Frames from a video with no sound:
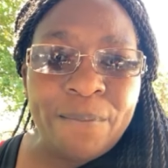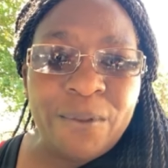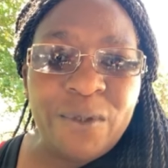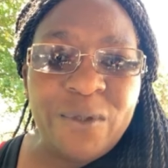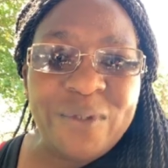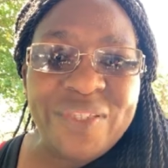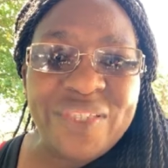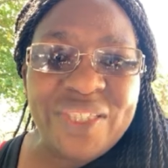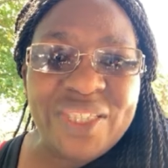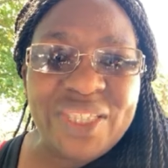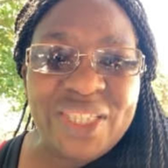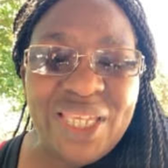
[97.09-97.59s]

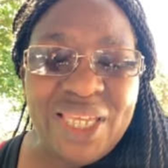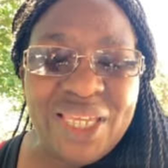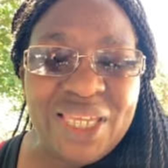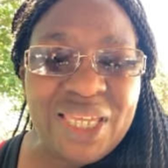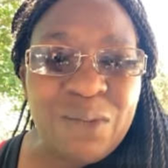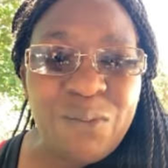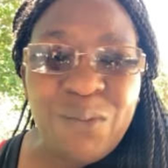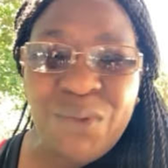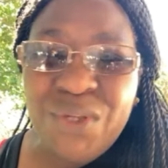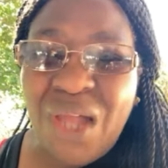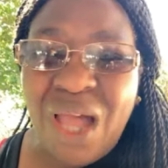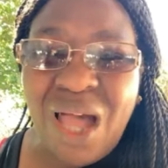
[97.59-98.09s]
to seek
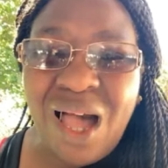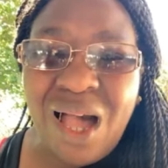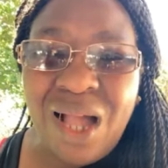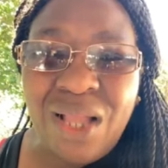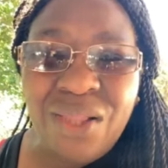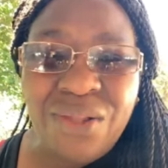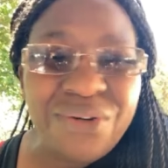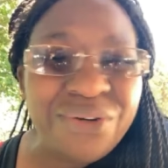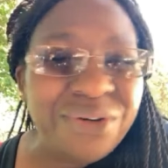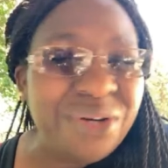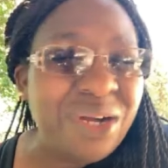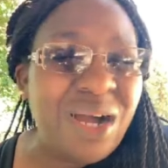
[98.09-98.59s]
him with
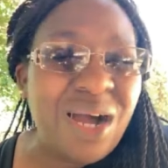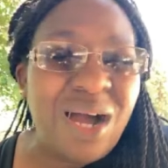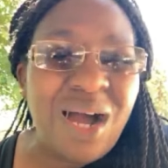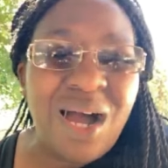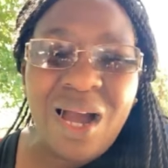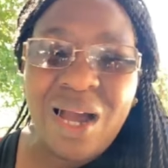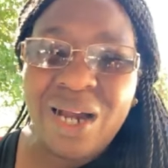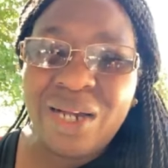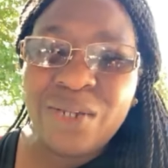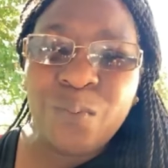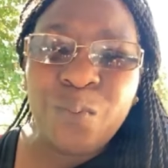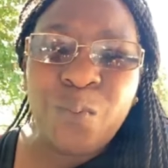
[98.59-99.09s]
all our
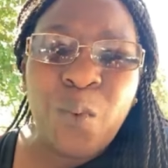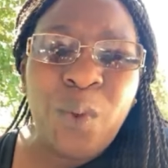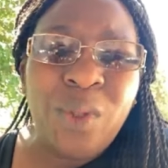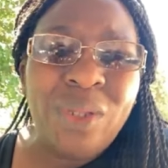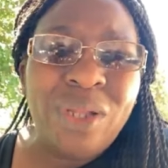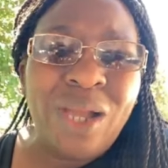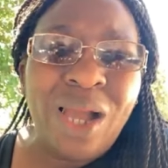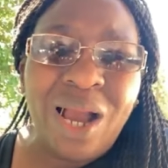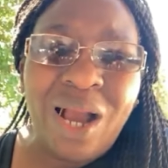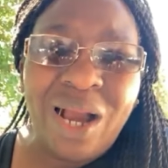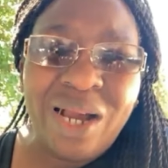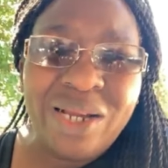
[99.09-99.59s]
heart,
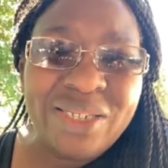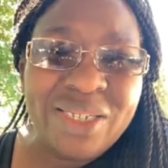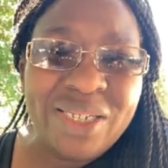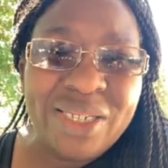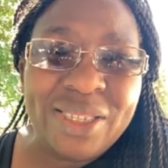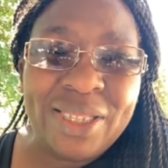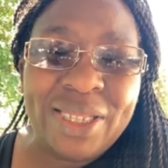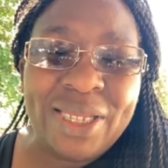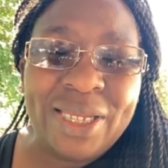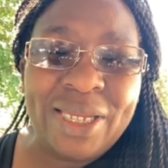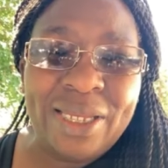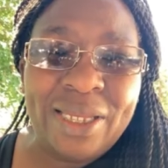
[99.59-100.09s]

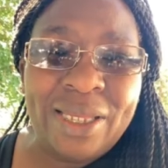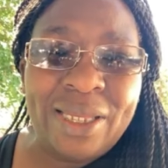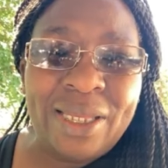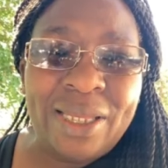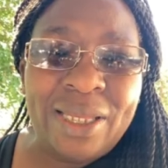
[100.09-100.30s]
wholeheartedly,